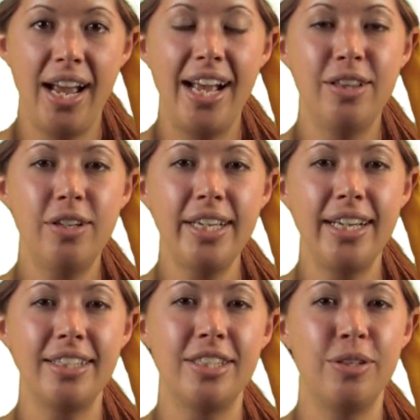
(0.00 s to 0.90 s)
and
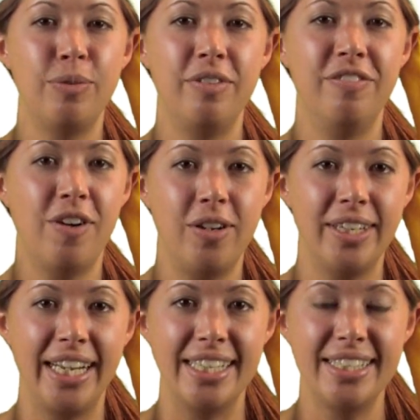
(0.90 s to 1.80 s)
looking to revolt
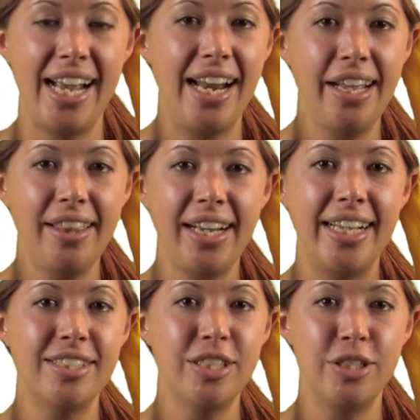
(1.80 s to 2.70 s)
against anything
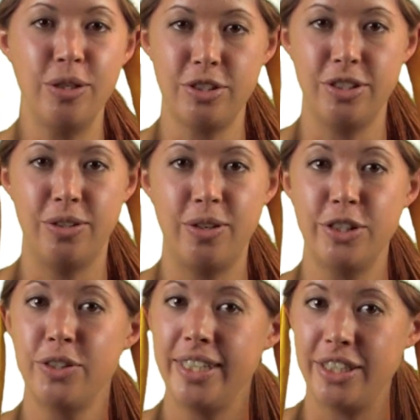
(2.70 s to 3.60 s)
institutional or
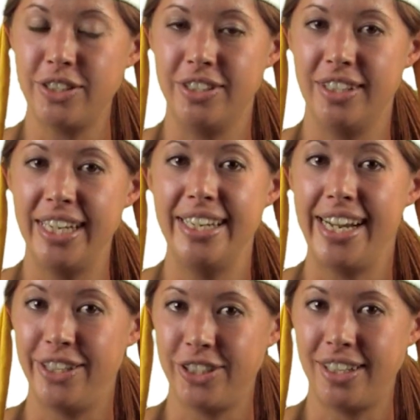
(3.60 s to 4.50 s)
traditional in
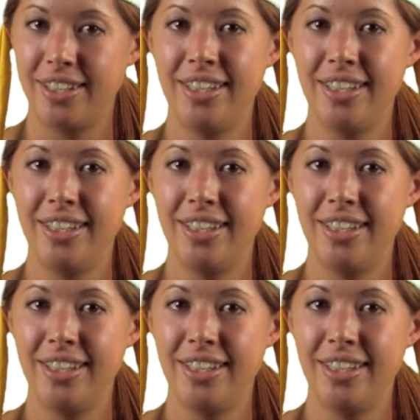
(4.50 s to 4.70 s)
nature.